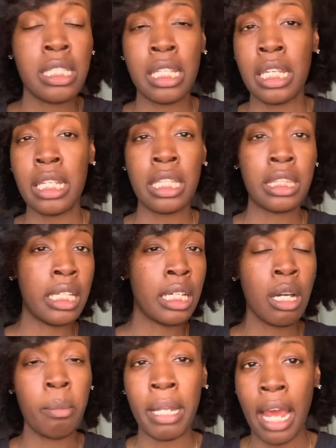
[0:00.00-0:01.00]
see anything
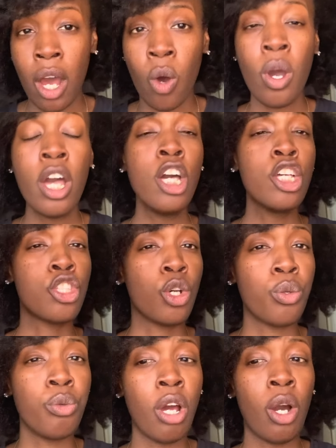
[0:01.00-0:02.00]
coming out. So,
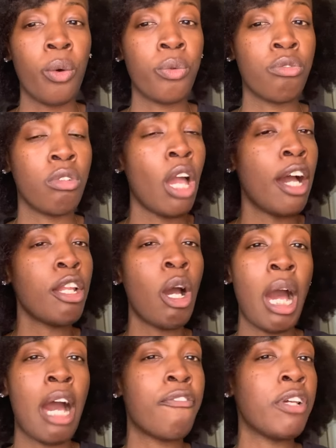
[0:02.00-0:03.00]
you know, y'all know
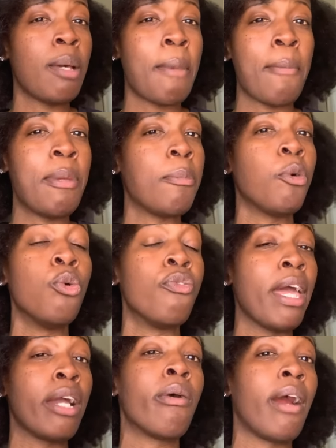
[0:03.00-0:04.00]
how I feel about people who
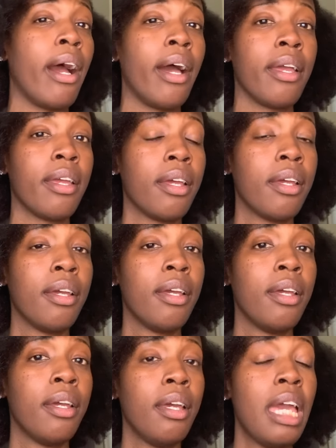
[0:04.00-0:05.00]
fake cry.
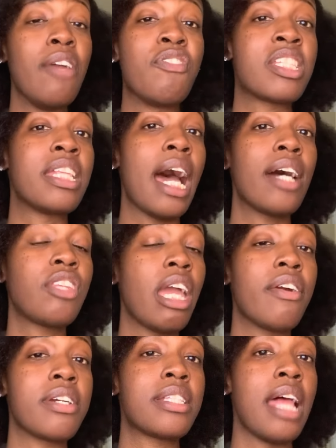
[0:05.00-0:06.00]
If it's not
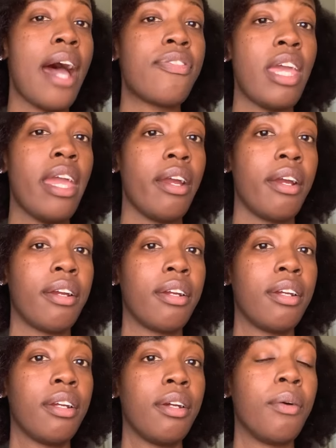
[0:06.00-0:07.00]
there, it's not there.
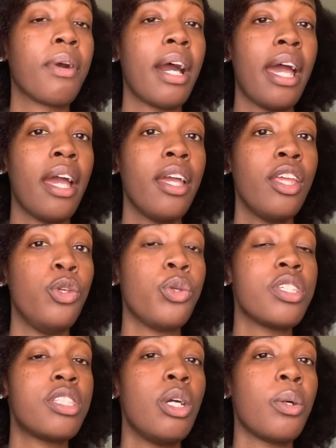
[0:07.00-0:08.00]
Okay? You
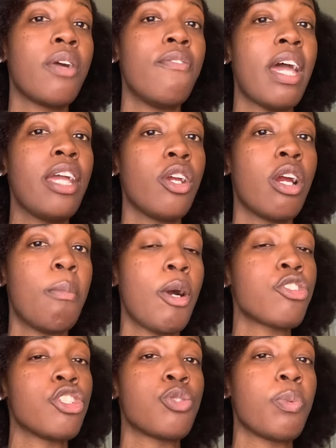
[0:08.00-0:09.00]
can still convey your
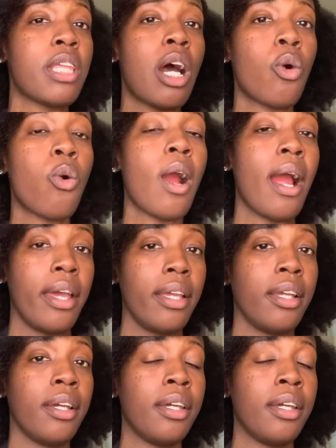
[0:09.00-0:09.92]
emotions without crying.